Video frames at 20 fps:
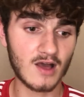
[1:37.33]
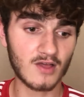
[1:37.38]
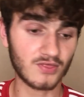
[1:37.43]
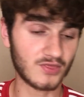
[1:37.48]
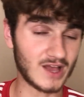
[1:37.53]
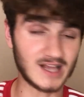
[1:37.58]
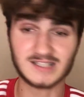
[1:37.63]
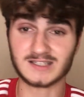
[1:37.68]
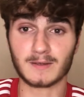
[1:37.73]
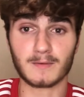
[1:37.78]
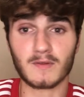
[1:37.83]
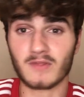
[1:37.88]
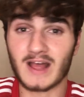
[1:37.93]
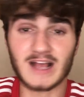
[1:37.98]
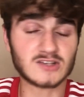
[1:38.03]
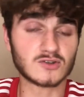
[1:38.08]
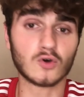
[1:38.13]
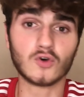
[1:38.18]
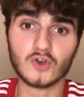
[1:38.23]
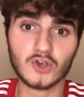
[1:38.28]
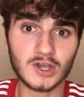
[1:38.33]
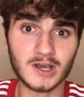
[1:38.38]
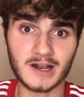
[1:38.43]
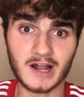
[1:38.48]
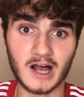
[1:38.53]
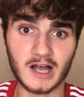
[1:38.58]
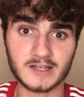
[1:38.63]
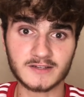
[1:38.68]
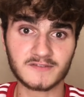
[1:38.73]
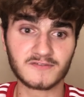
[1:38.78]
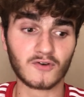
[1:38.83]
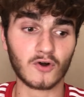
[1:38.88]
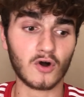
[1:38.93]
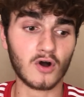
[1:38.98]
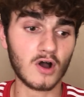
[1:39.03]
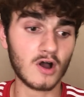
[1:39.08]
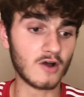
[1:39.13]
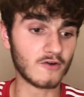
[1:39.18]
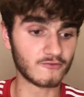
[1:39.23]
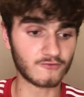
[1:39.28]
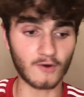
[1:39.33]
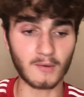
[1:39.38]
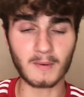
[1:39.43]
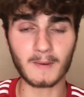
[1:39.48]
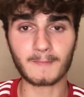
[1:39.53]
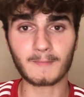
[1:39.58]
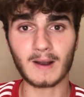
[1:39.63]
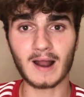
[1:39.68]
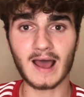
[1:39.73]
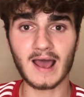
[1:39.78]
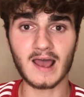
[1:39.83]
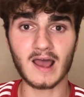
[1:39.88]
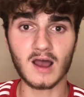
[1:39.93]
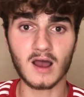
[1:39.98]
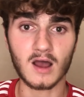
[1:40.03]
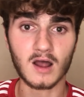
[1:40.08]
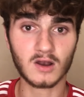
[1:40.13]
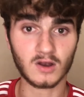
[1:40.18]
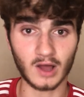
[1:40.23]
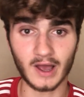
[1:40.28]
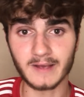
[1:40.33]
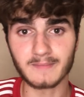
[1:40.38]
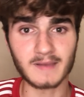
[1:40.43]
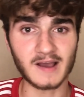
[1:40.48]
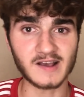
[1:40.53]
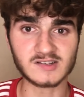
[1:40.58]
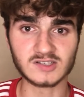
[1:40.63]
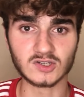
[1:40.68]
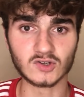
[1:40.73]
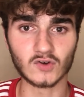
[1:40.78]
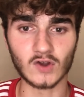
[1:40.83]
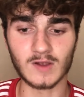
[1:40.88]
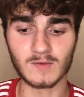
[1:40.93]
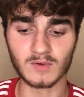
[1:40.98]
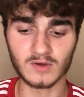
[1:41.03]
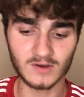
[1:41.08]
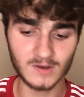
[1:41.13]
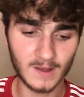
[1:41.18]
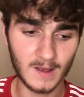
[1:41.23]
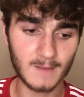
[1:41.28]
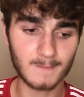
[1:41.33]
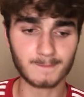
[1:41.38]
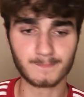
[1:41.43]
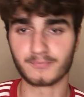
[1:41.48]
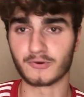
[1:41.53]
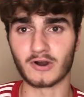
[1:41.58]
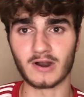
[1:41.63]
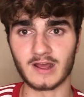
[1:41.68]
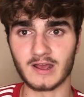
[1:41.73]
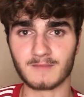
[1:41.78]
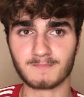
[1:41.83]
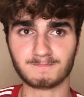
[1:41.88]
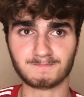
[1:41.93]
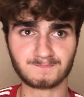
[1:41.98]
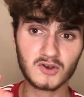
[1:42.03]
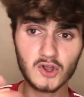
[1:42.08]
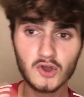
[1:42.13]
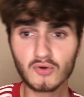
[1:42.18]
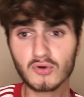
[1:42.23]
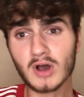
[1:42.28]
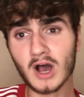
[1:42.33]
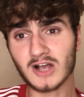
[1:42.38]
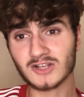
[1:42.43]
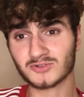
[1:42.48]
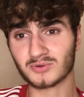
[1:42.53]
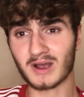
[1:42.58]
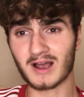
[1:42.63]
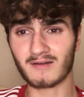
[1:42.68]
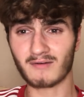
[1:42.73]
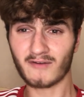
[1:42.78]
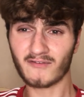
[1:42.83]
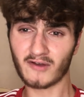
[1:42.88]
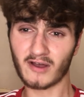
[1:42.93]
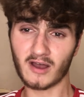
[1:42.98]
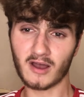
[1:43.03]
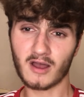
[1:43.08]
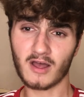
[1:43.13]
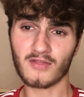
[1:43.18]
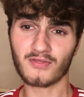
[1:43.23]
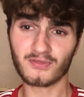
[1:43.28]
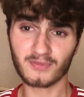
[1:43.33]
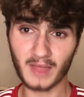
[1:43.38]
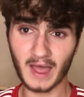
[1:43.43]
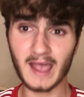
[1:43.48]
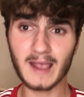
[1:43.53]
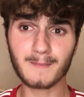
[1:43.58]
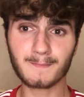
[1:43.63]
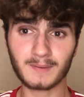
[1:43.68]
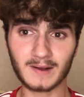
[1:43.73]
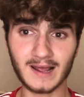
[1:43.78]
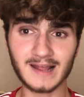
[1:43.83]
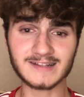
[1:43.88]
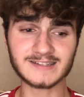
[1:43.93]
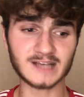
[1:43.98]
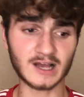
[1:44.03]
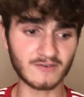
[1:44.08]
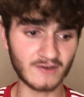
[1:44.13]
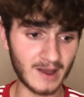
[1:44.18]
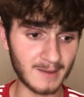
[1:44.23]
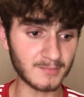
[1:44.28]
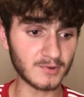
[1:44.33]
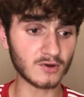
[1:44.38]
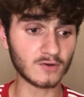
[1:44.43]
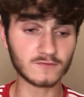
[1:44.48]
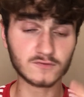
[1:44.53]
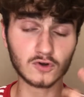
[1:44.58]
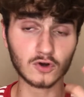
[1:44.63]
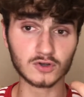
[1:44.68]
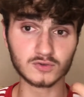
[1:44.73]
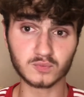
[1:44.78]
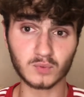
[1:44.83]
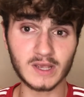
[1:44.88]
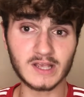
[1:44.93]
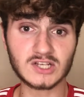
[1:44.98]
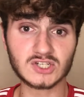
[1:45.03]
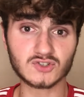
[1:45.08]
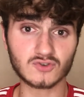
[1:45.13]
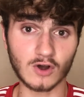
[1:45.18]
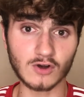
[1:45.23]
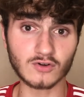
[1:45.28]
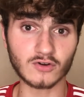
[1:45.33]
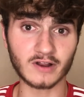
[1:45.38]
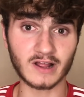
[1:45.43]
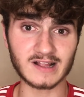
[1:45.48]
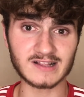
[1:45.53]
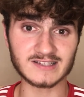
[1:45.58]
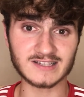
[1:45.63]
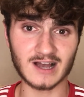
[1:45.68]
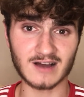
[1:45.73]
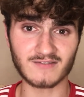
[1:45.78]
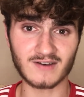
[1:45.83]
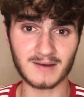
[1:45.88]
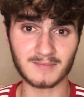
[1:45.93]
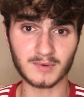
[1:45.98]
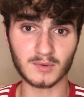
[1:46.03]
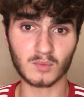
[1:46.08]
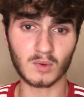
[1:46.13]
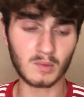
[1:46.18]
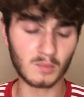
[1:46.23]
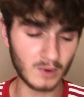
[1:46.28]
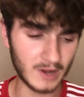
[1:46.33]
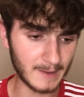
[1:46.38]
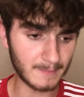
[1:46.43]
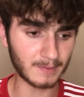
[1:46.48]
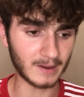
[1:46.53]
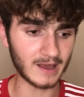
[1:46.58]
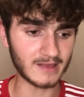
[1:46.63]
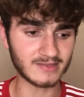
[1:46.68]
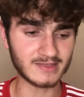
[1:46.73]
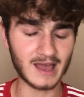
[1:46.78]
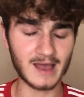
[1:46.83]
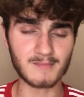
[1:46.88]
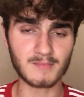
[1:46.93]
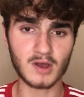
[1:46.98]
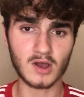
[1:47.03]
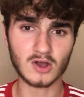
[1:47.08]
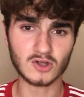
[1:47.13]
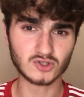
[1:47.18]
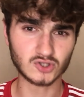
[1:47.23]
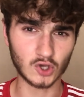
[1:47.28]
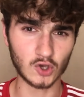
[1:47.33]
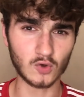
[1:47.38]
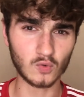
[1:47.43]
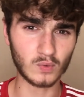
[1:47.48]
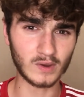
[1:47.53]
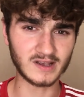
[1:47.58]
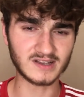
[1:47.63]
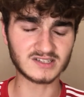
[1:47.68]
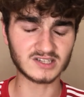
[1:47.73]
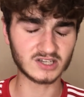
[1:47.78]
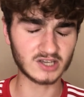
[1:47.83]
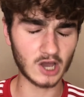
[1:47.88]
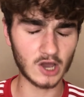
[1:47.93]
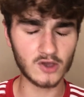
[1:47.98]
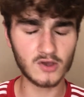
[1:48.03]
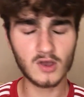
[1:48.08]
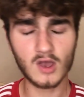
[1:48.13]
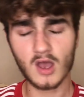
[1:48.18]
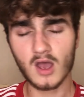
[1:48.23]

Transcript: That's all you can ask for from a player like Mason Greenwood. Brilliant. Newcastle, however, they played Southampton. Of course, we struggled against Southampton when we played them 2 weeks ago.